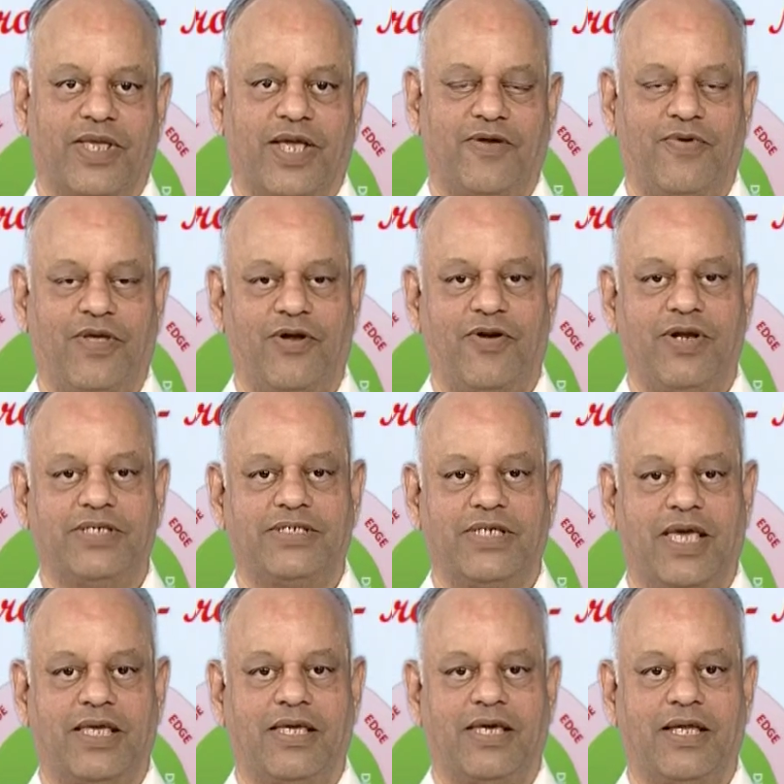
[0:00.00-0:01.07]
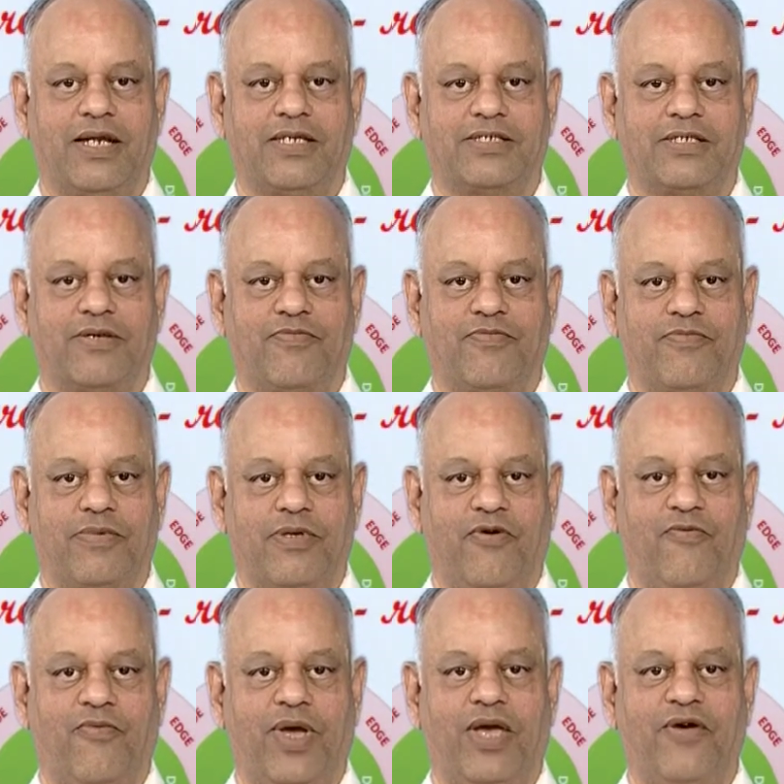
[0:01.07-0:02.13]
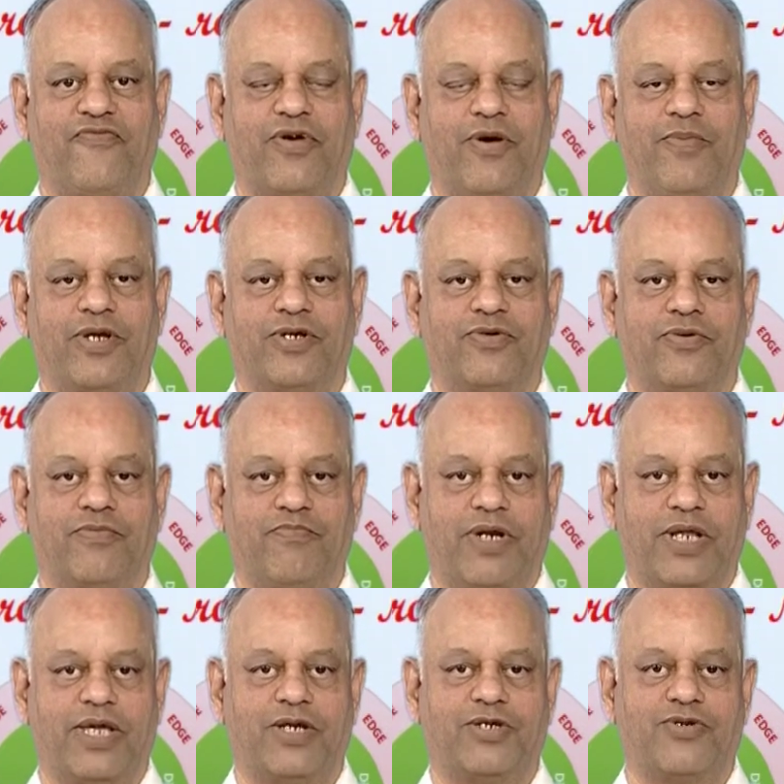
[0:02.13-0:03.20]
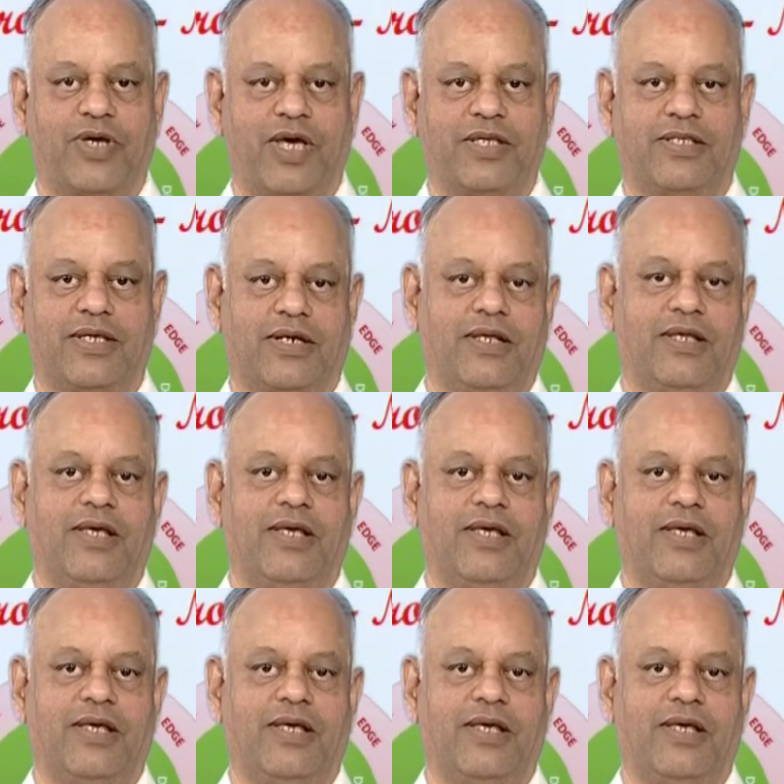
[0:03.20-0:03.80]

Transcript: and we are only saying here is a way of coming to bringing together